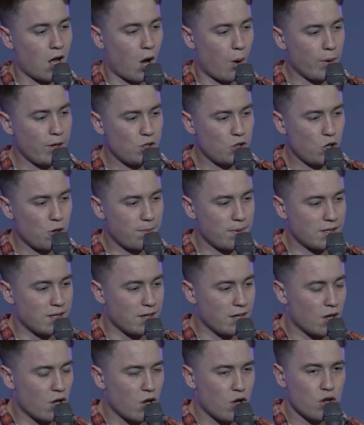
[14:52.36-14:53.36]
Are we too
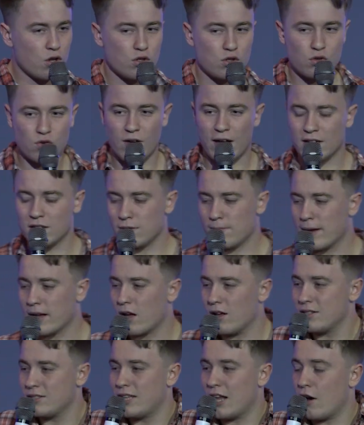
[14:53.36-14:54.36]
busy trying to
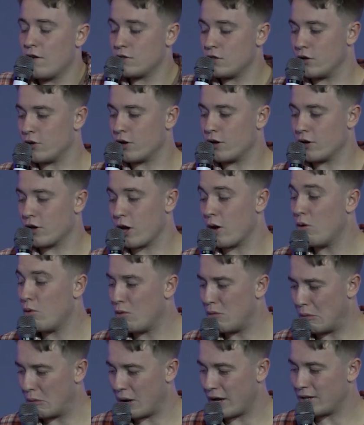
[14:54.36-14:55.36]
make ourselves look and go,
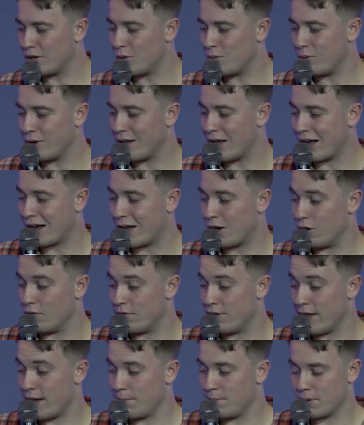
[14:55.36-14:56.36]
oh, I don't want to hang out
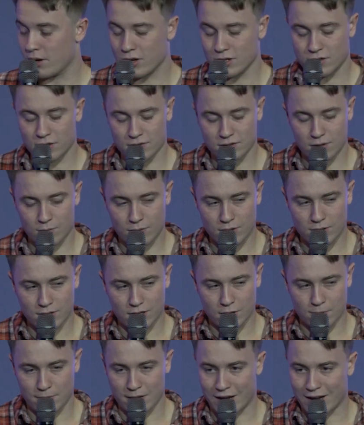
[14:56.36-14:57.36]
with them because if someone
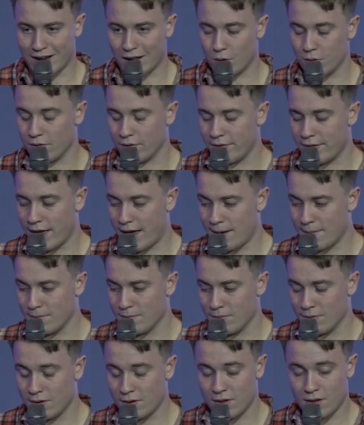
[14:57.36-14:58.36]
sees me hang out with
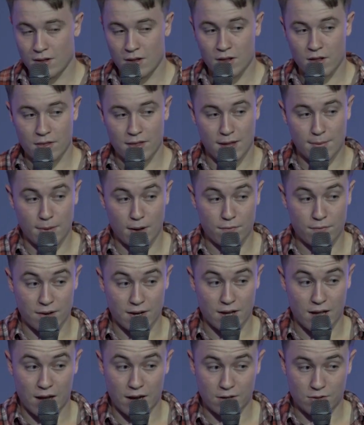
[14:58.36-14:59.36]
them, they might
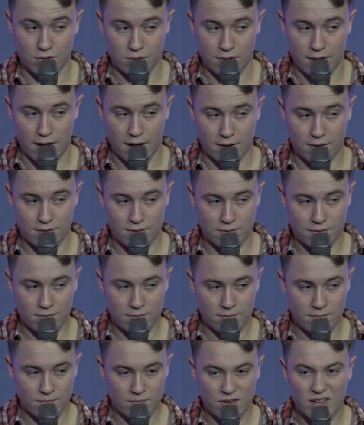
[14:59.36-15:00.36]
think I do that.
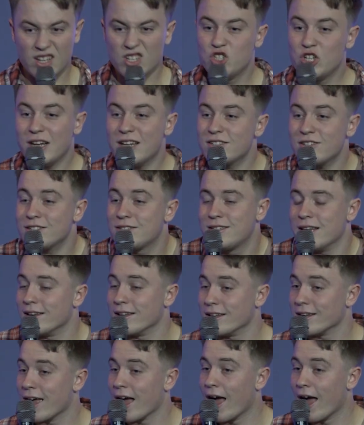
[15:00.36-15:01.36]
Jesus
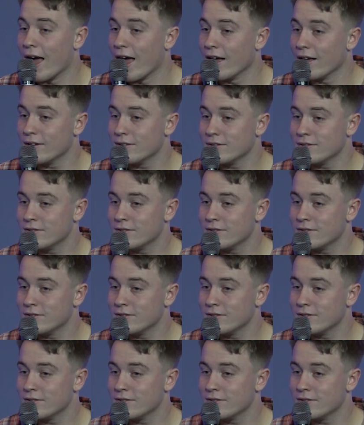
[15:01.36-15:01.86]
didn't care.